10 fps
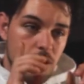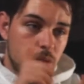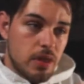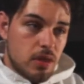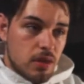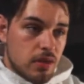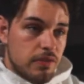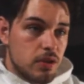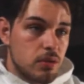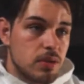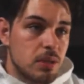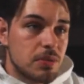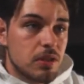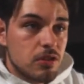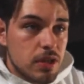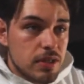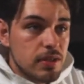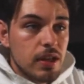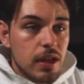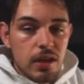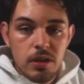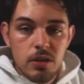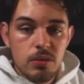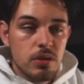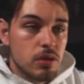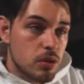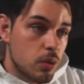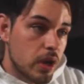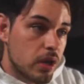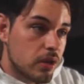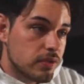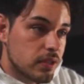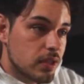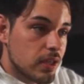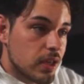with the few tips and tricks that I use quite often.